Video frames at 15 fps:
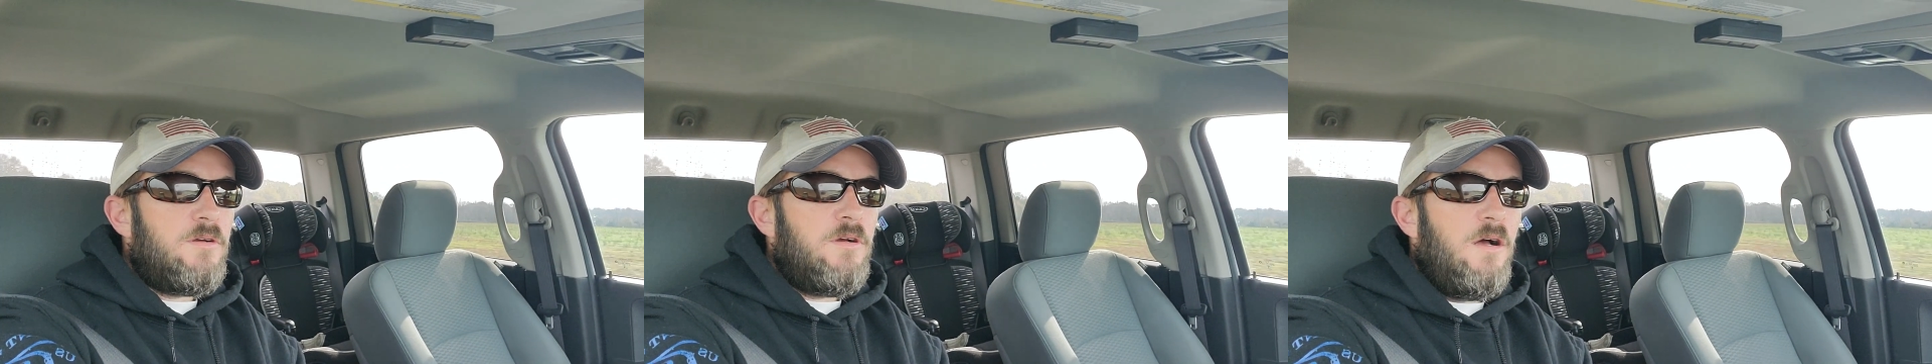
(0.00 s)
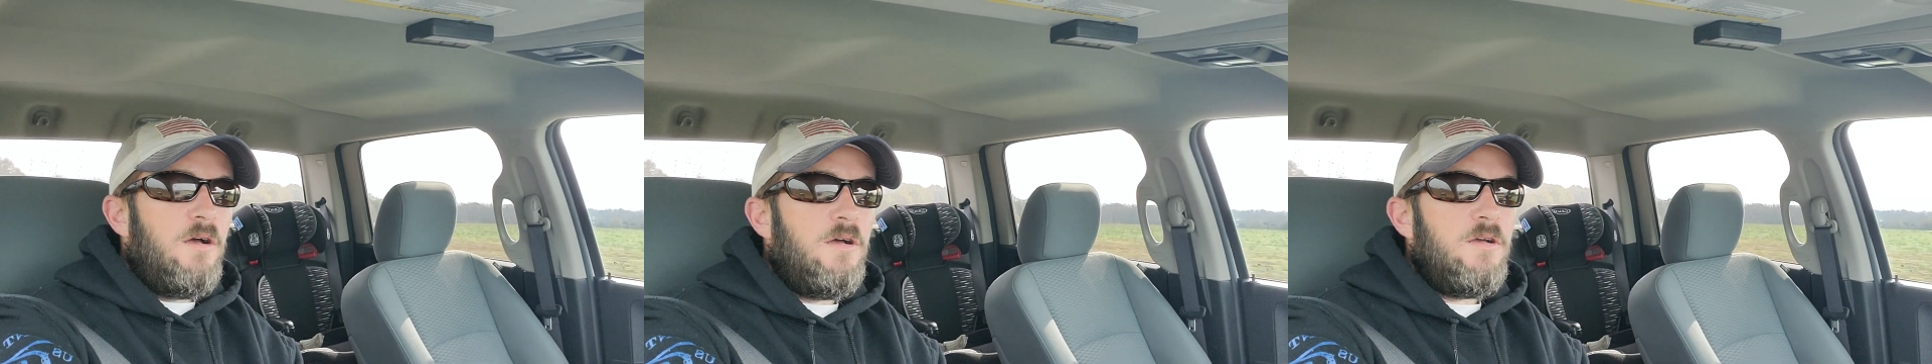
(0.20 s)

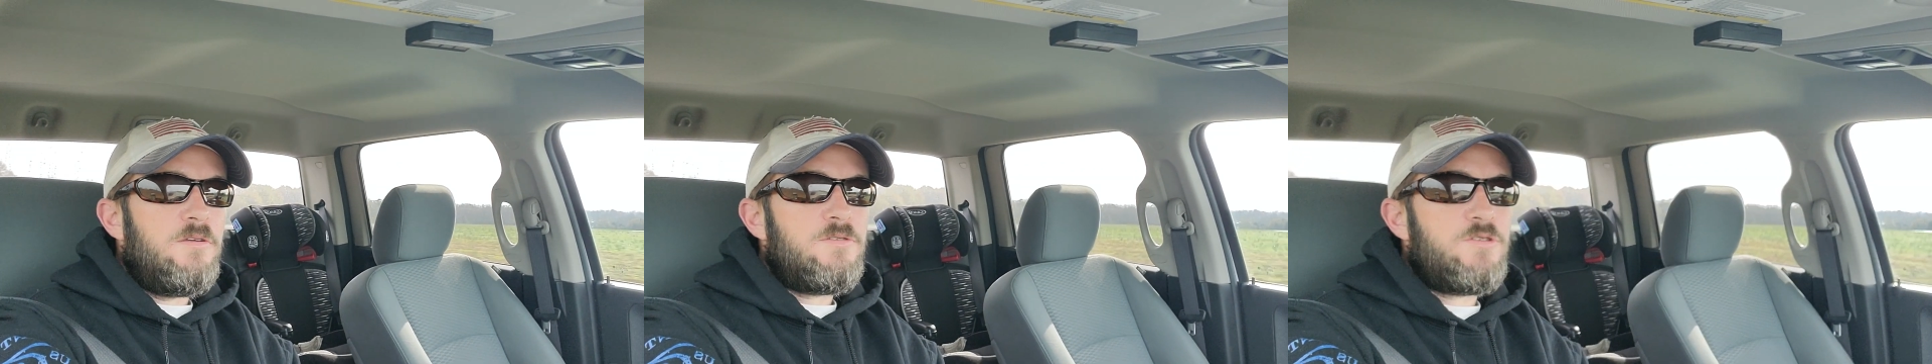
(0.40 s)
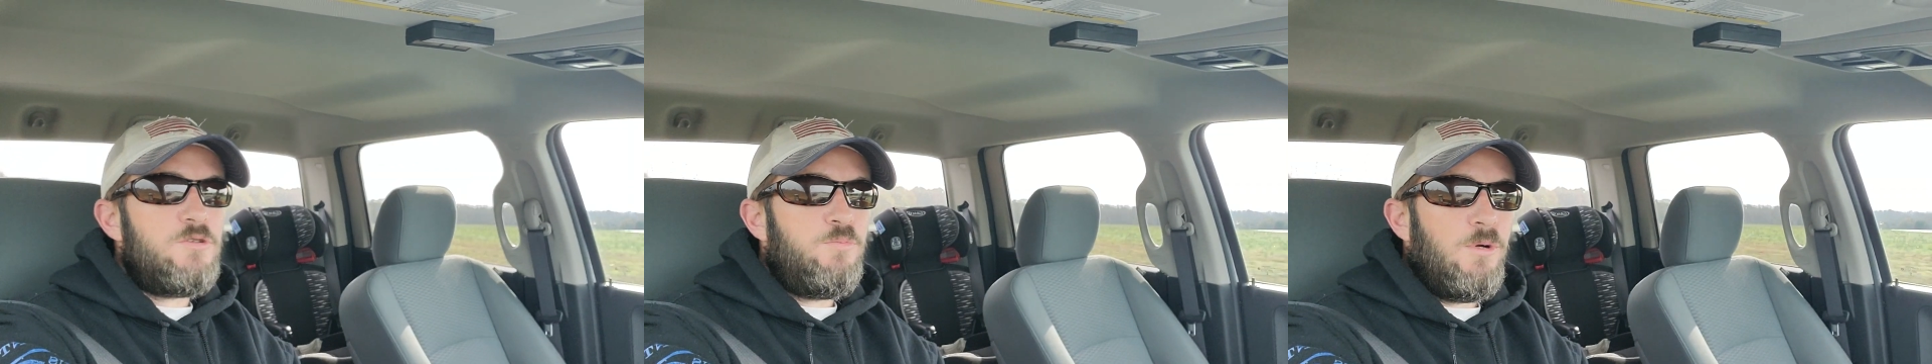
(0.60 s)

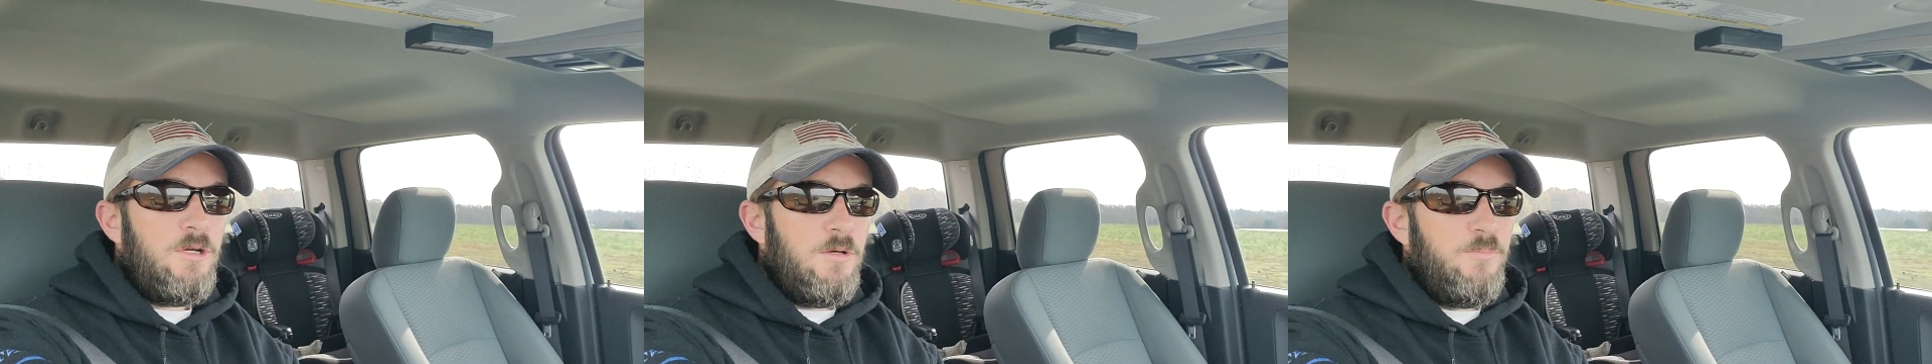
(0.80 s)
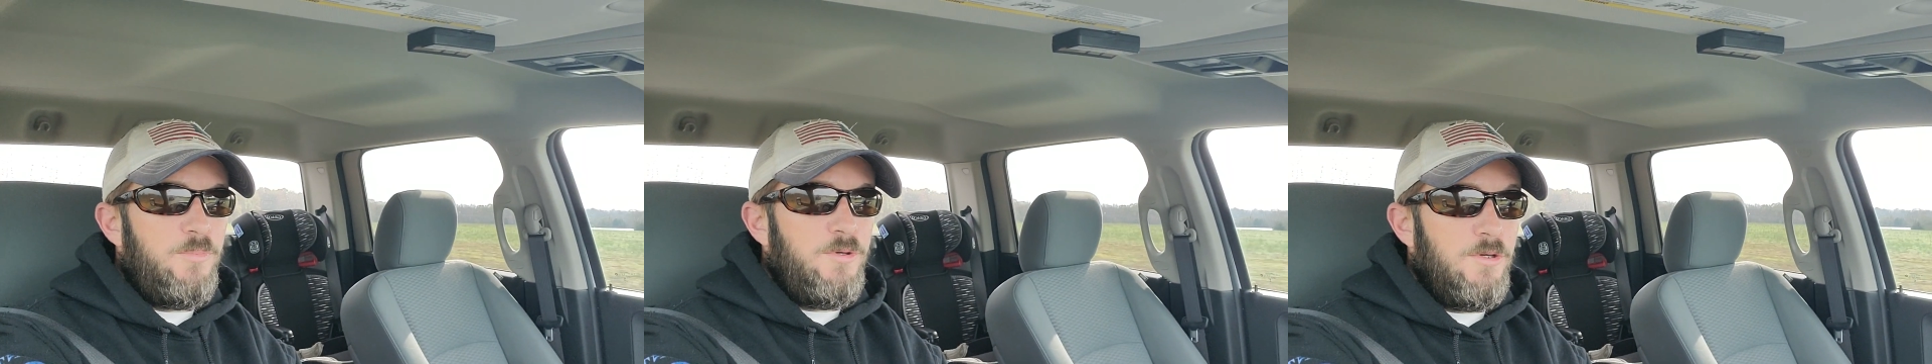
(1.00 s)

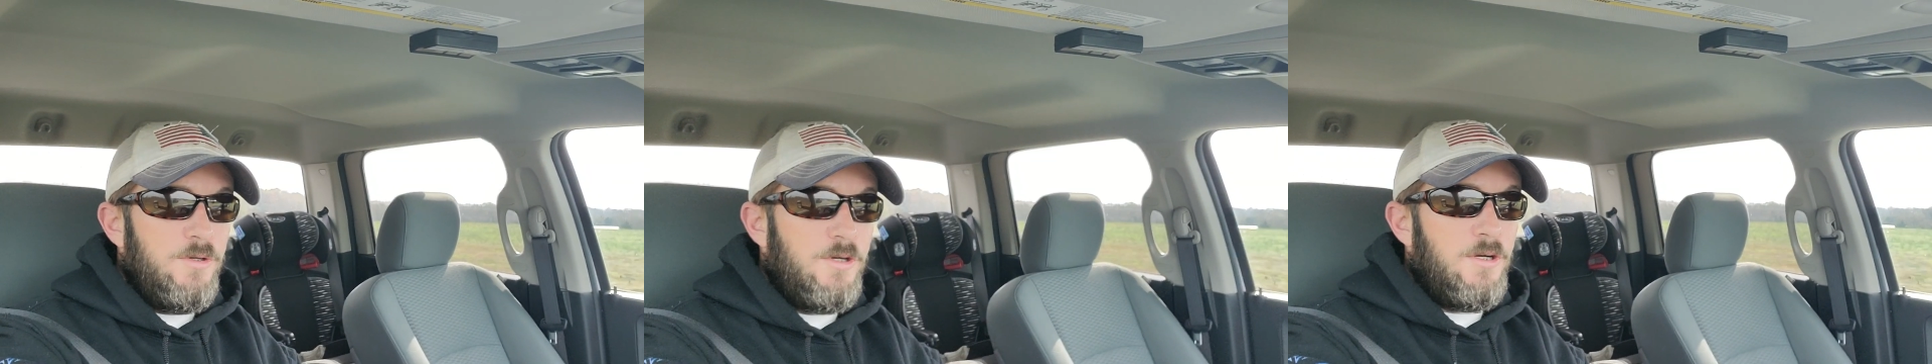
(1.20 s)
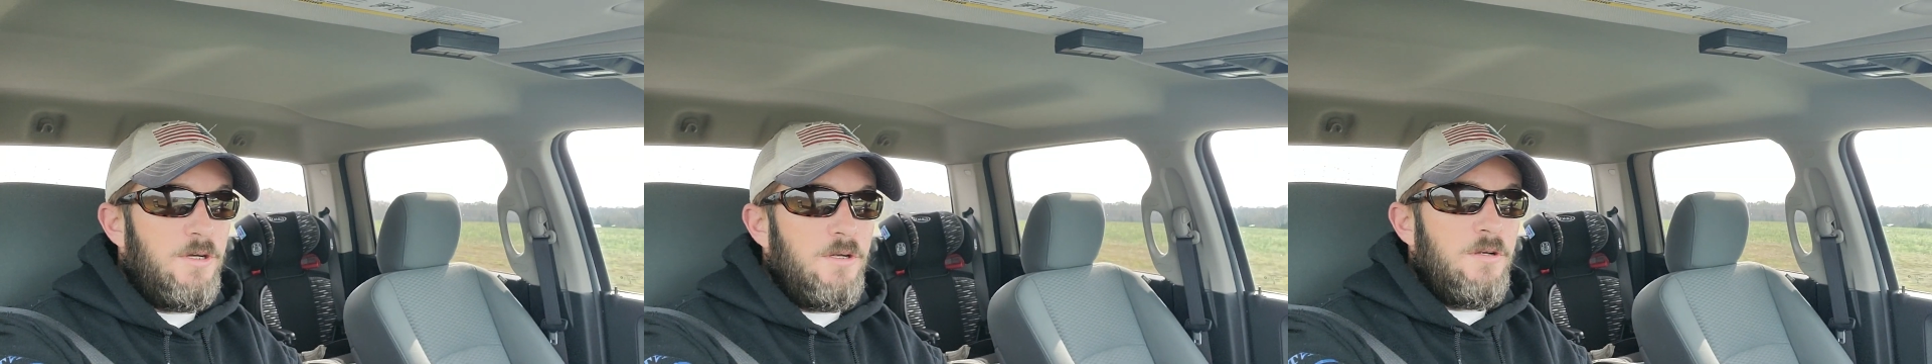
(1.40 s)

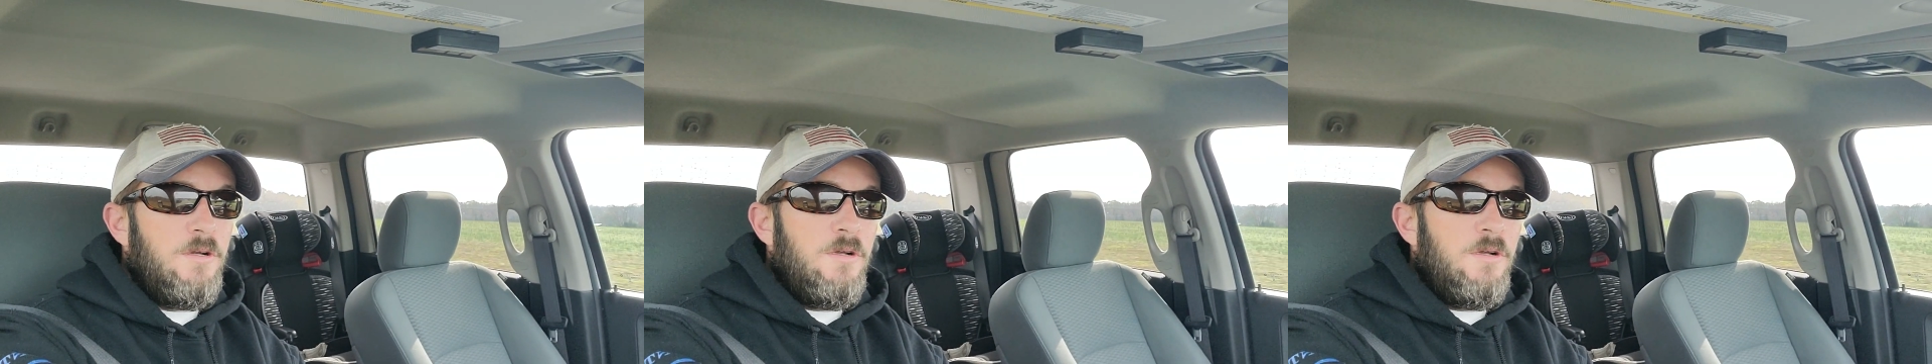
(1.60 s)
supercomputer,